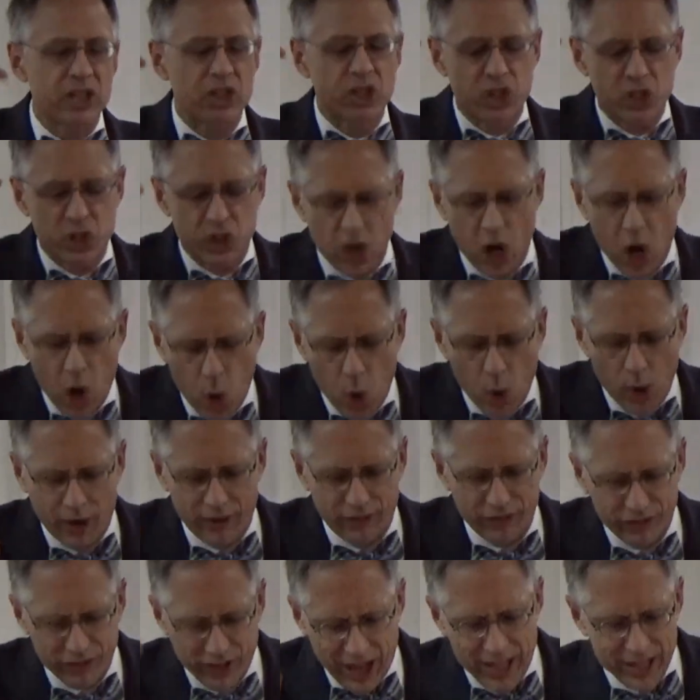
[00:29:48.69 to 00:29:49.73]
so
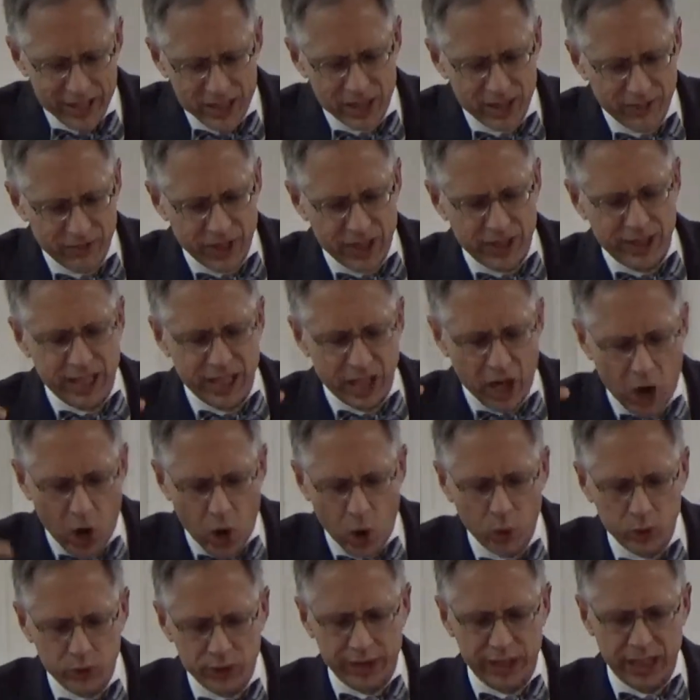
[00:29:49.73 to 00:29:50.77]
offensive that the
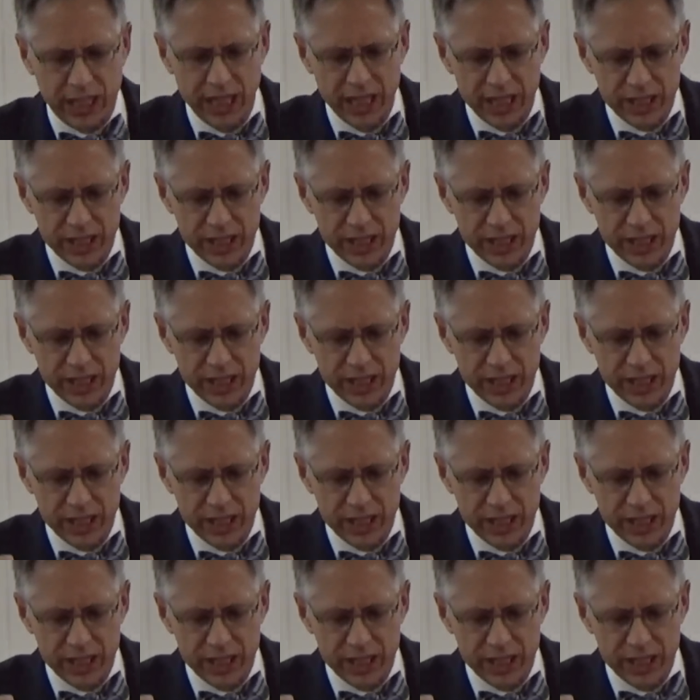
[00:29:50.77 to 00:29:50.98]
only